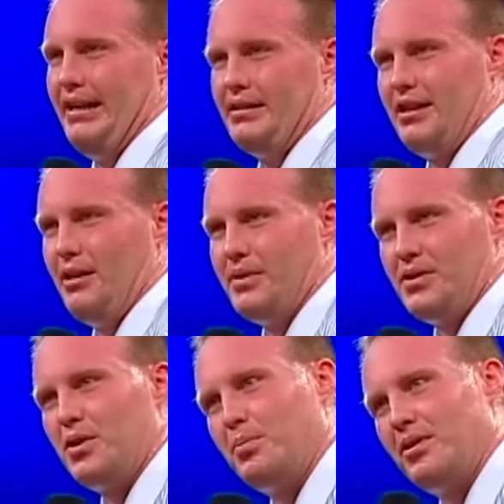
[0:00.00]
He said, I'm the
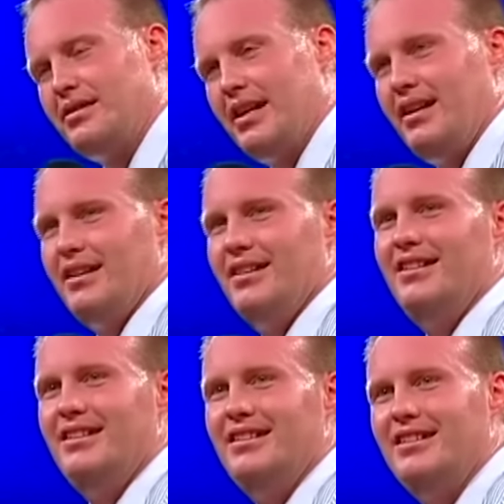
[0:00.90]
superintendent
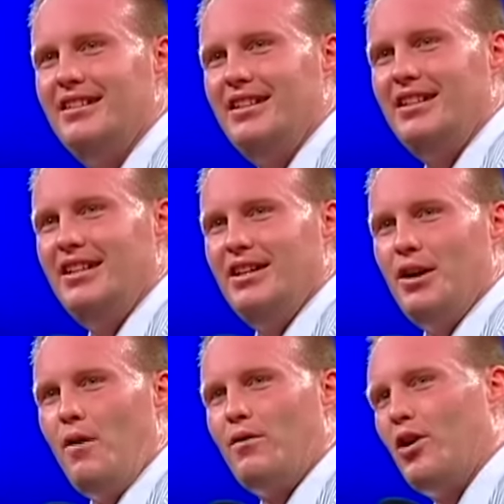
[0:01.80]

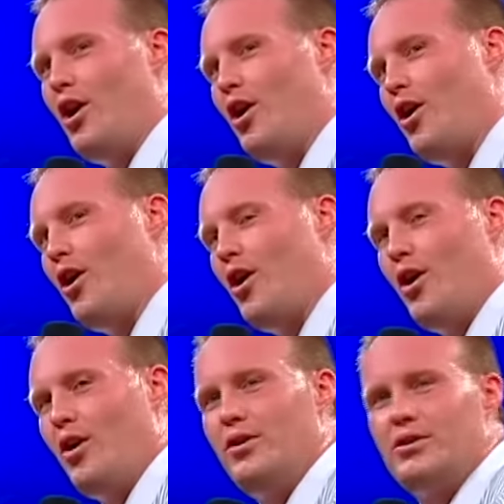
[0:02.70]
over
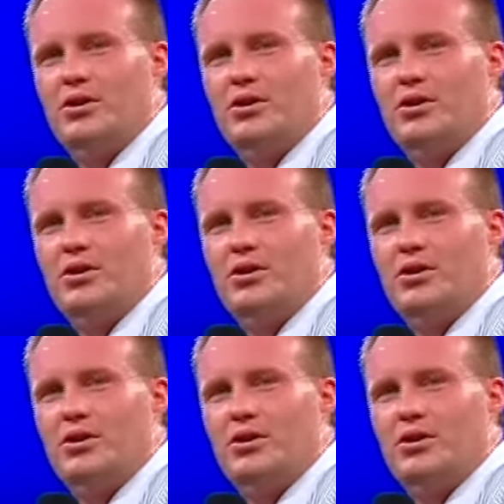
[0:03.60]
all the